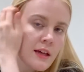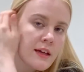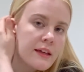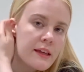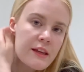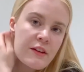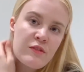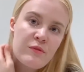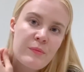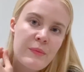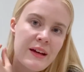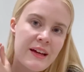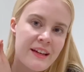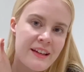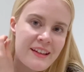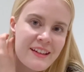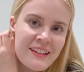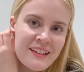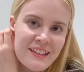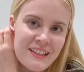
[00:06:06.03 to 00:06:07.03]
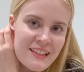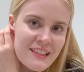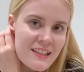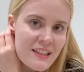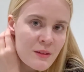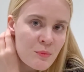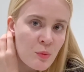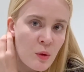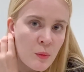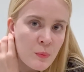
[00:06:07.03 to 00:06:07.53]
give my ears
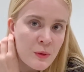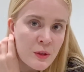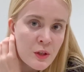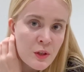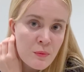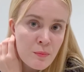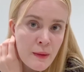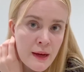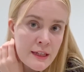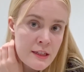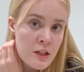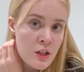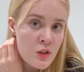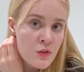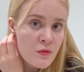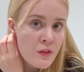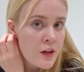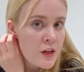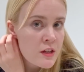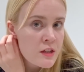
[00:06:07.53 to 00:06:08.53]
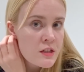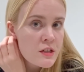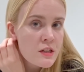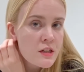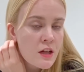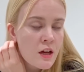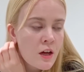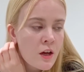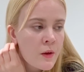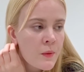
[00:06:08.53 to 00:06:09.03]
a proper good massage first.
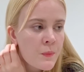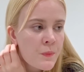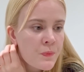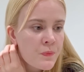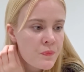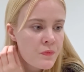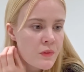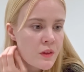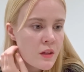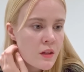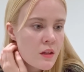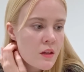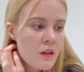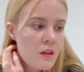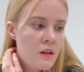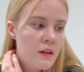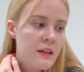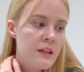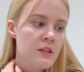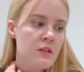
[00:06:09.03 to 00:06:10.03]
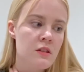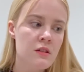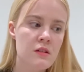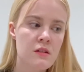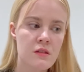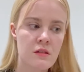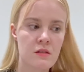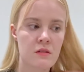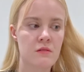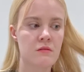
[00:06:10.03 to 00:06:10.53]
It
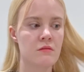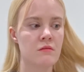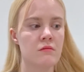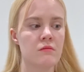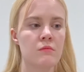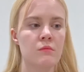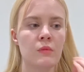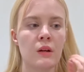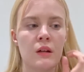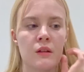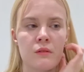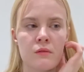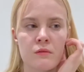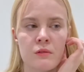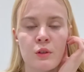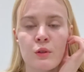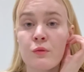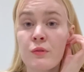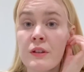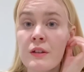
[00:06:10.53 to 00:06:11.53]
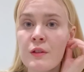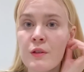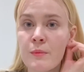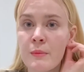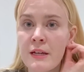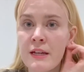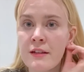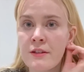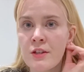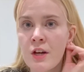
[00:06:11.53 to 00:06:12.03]
just, well, you'll feel them
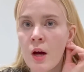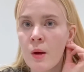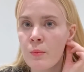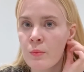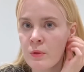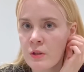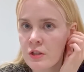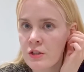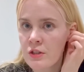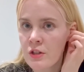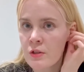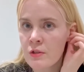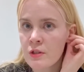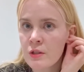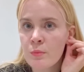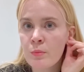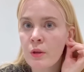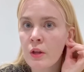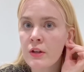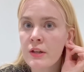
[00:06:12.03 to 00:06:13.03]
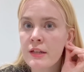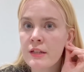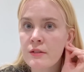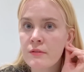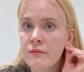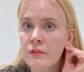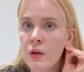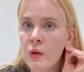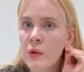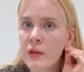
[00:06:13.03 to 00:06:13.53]
heat up, which shows the blood is
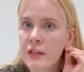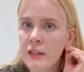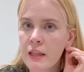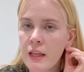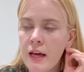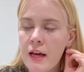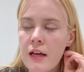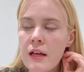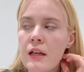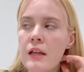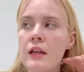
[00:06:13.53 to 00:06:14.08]
flowing there.